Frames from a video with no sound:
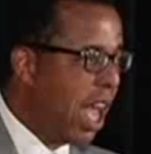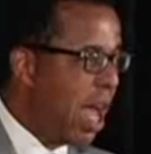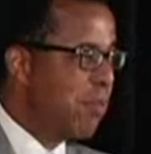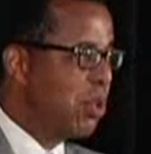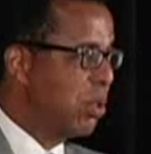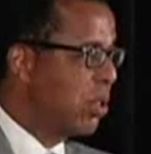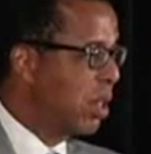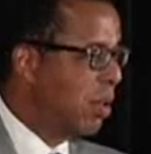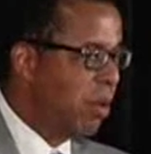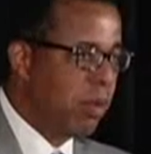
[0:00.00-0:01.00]

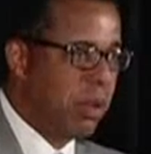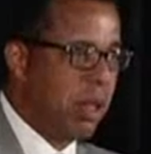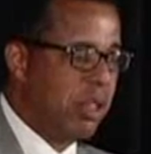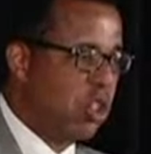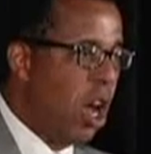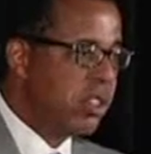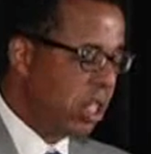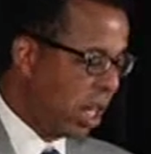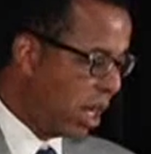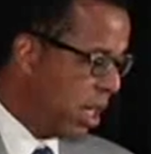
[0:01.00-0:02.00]
absolutely
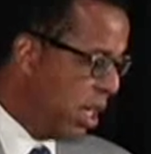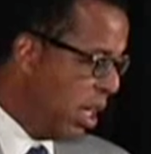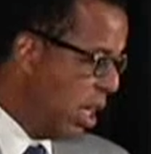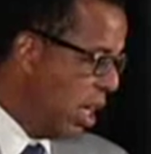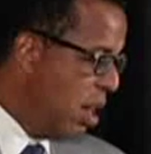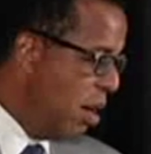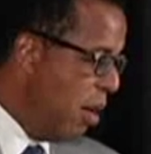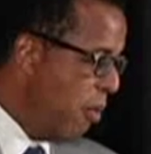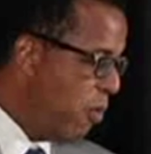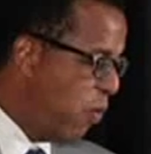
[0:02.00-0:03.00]
daunting.
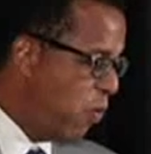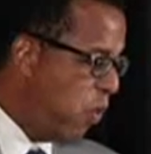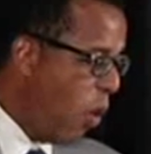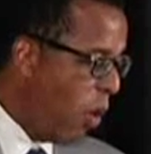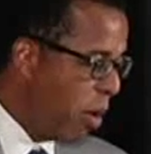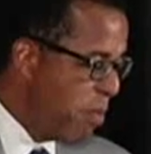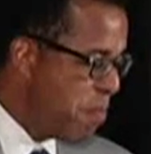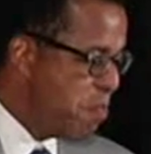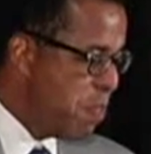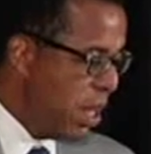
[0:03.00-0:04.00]
4
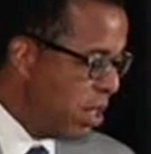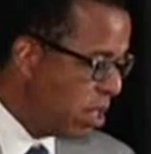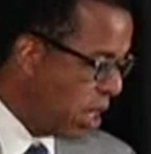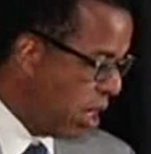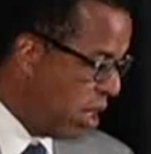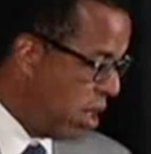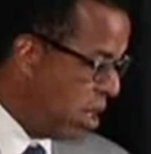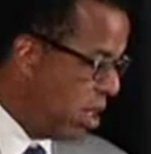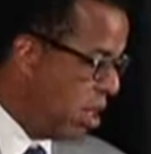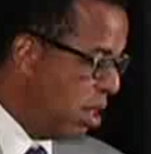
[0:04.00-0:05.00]
billion
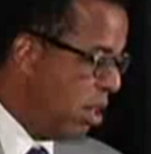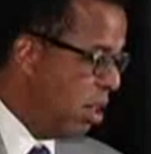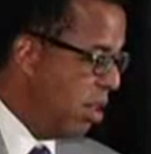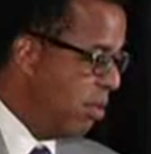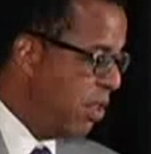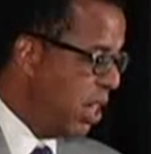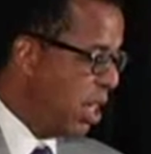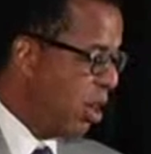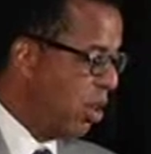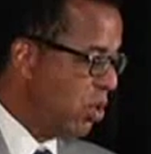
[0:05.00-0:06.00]

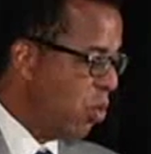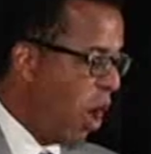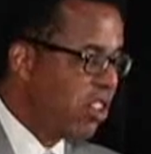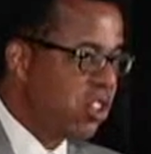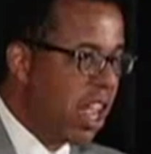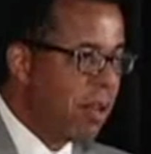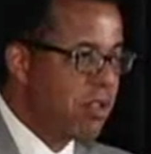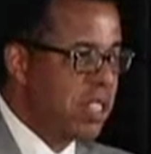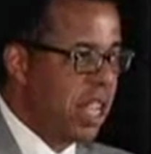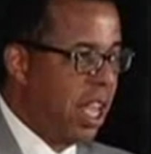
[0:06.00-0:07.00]
videos watched
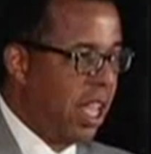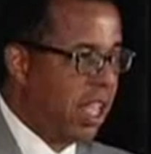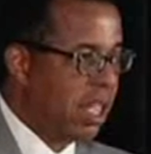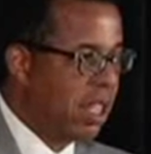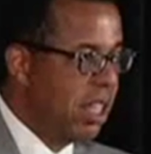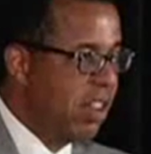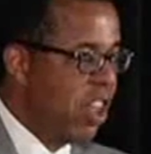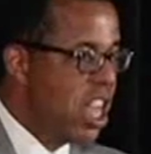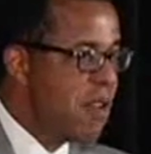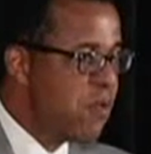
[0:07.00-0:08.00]
every day.
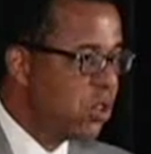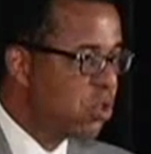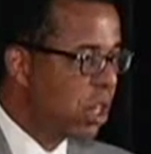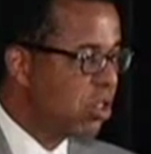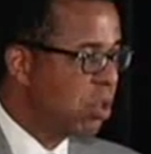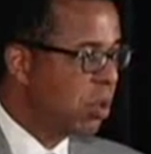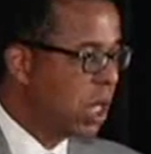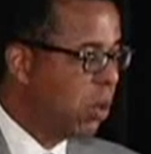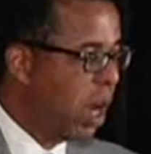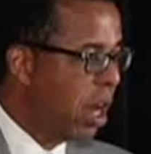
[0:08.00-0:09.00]
The infrastructure
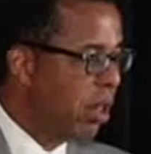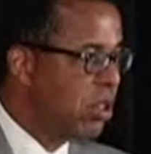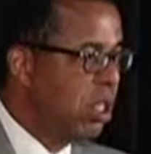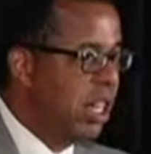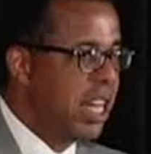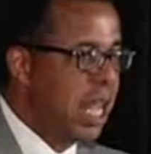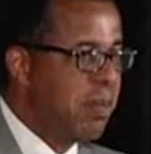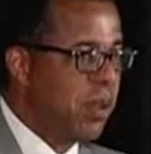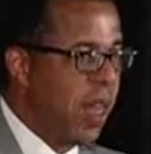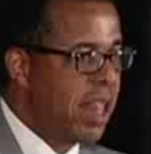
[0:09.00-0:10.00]
required to
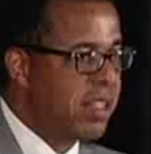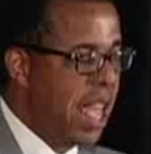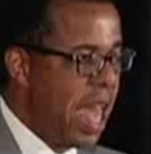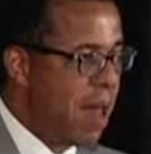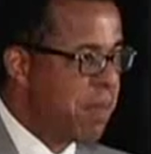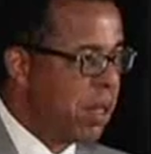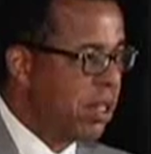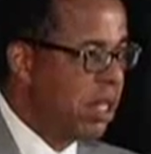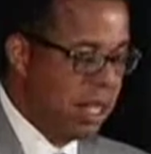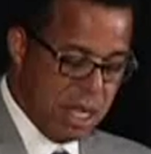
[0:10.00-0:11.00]
enable that to happen
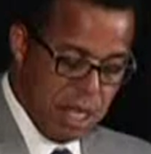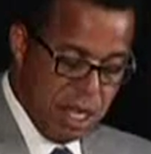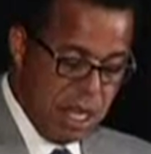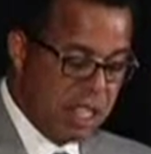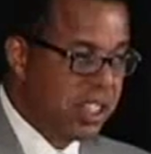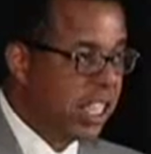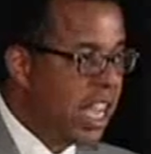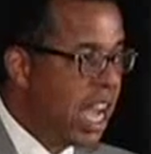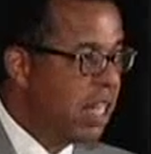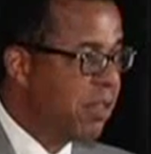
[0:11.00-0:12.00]
is the
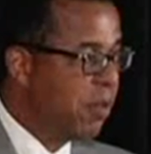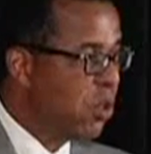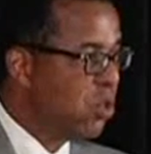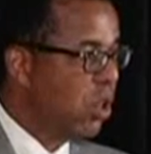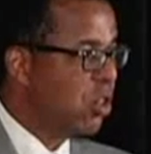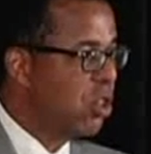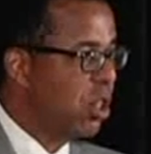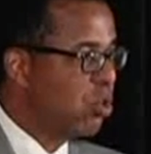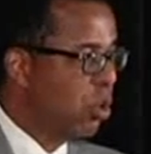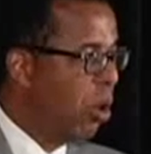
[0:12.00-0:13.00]
kind of infrastructure
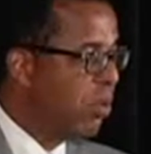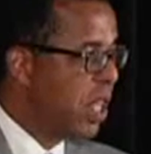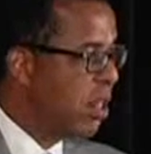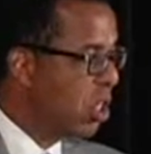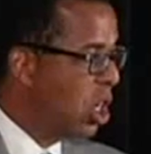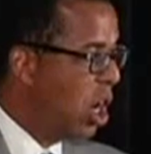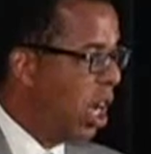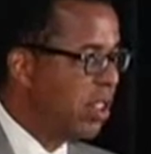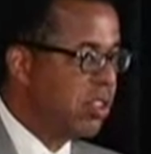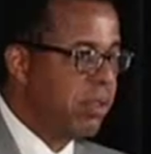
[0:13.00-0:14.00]
that drove down the
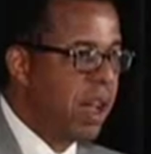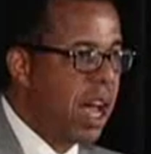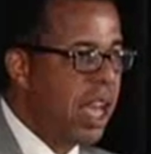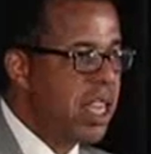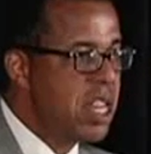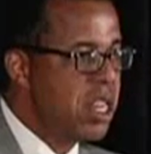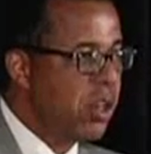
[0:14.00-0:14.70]
cost of high-end